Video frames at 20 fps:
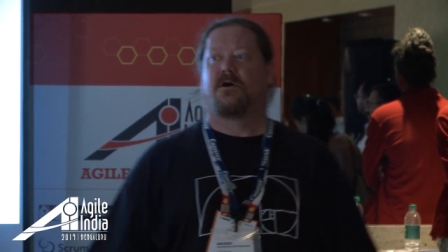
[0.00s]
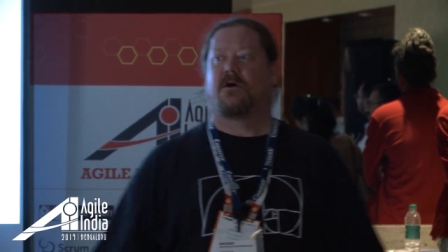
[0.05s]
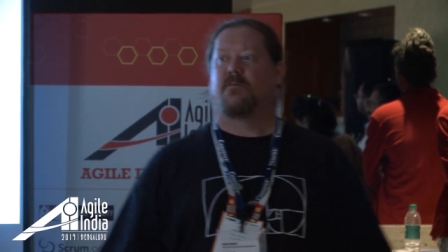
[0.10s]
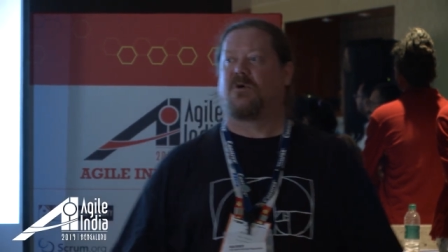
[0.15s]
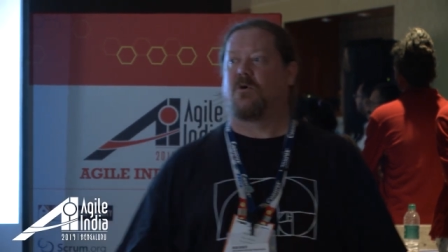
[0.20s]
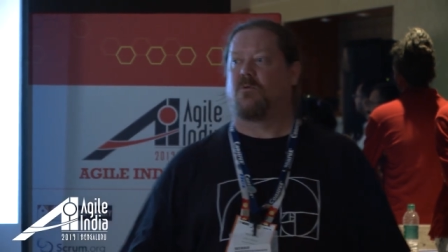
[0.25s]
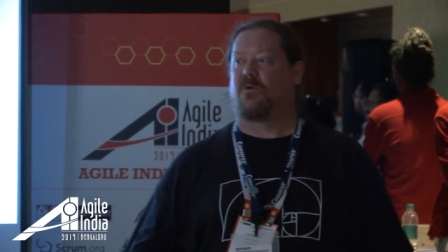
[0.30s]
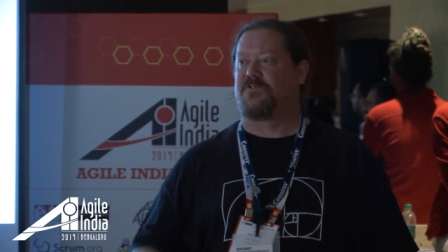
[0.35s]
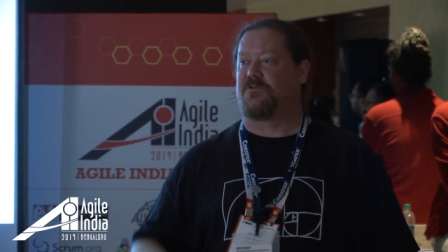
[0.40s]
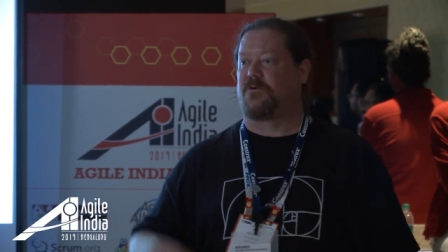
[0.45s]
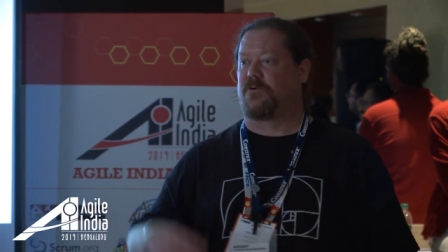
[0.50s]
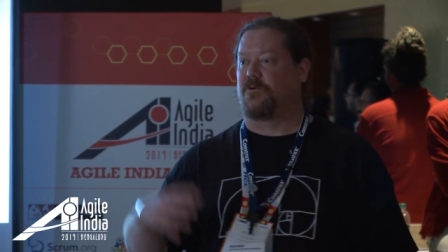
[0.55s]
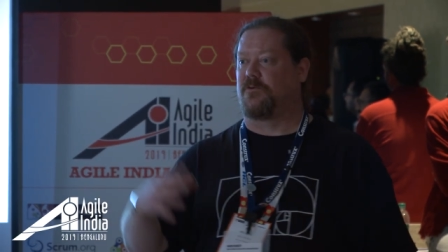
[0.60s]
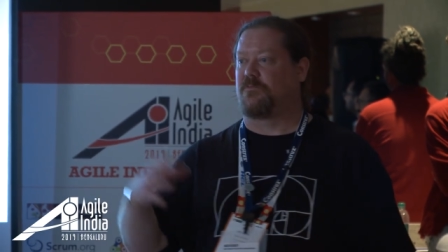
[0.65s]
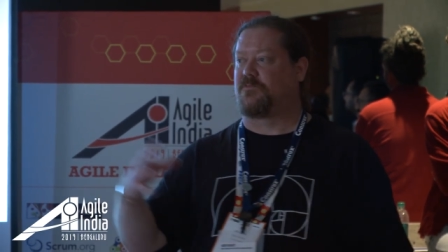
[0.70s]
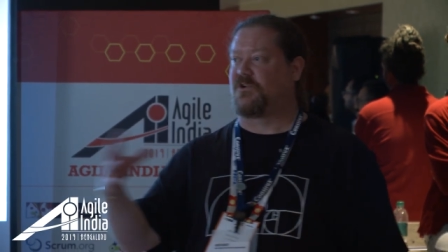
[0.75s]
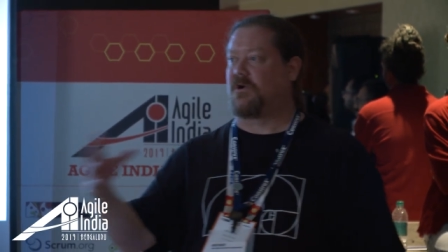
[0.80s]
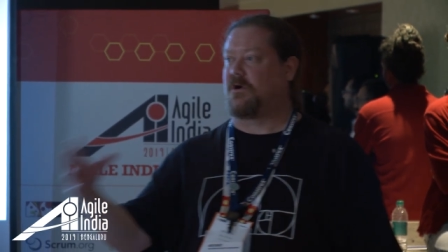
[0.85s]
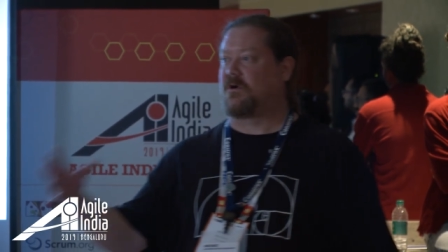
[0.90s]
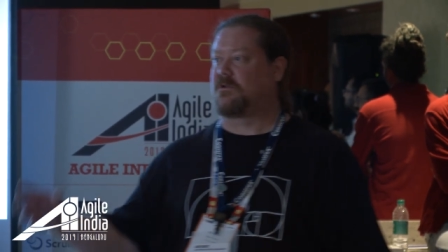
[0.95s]
about what their
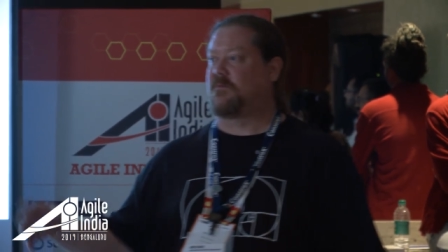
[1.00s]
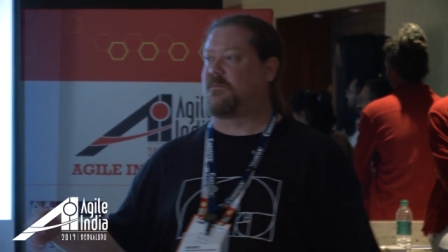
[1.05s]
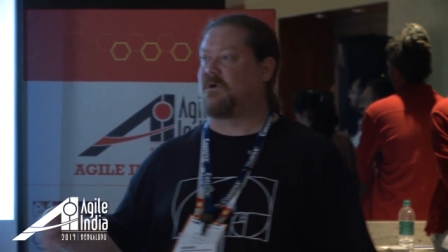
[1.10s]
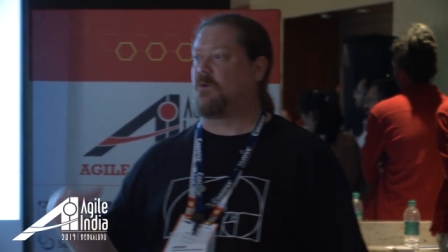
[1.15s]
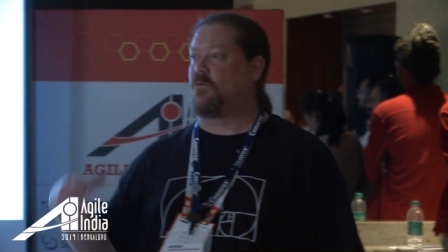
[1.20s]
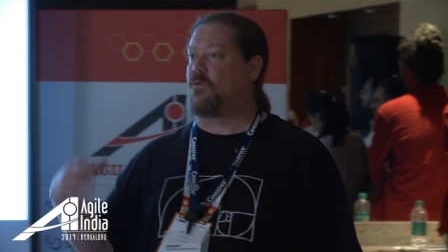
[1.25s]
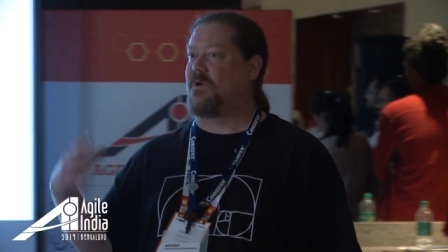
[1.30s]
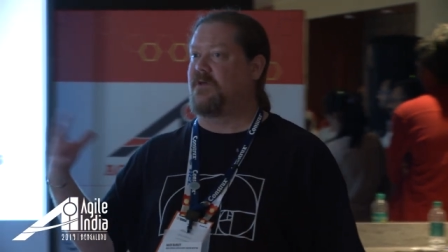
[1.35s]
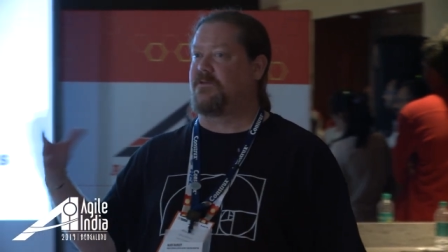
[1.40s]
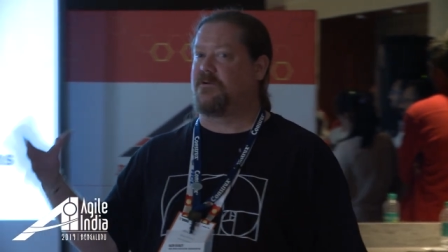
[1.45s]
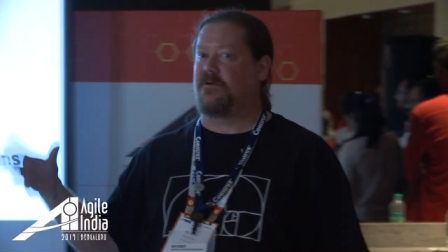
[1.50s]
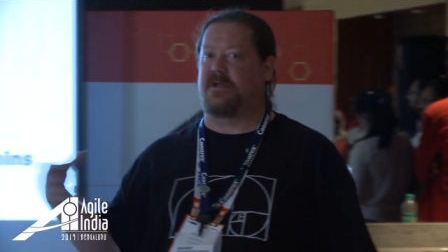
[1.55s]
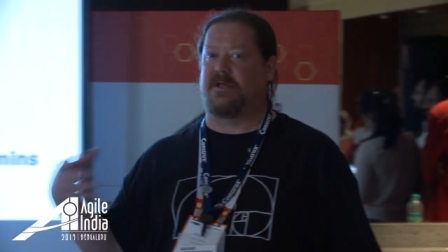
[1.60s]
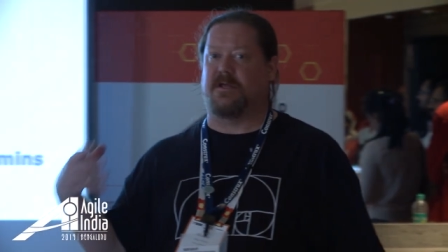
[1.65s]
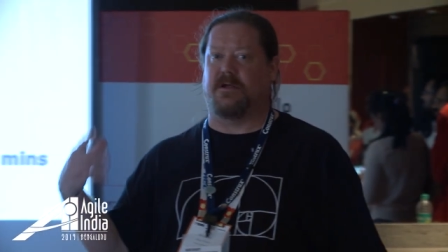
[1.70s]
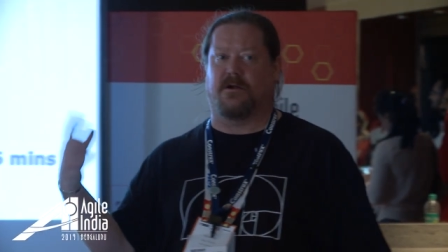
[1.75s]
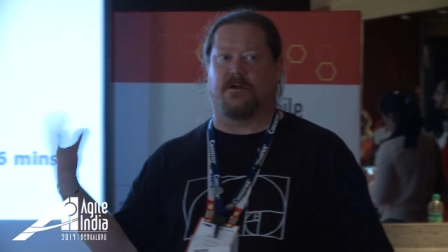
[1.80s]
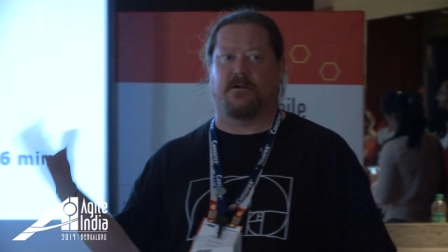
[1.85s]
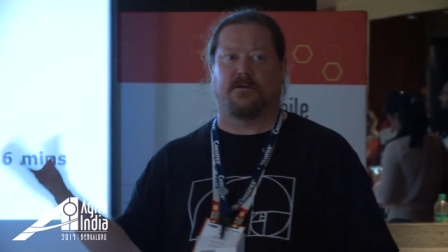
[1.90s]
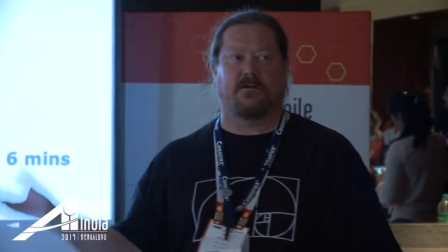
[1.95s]
group talked about, why they're
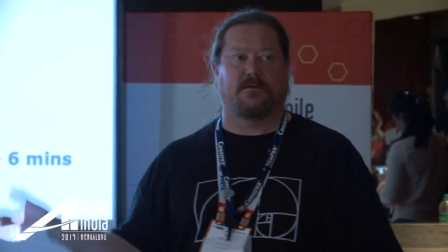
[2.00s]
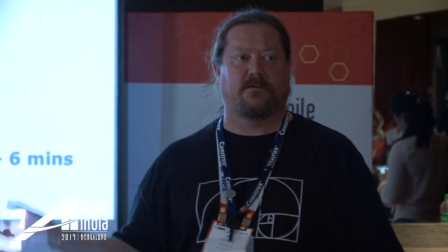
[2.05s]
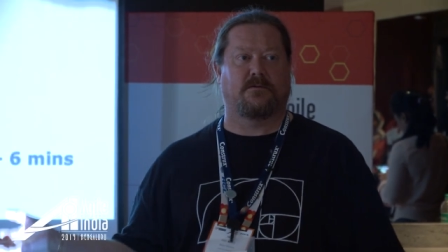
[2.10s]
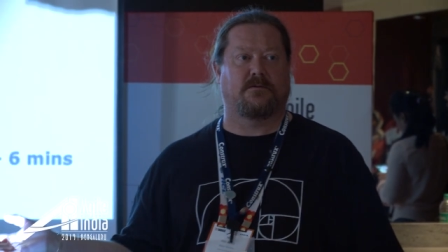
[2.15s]
here?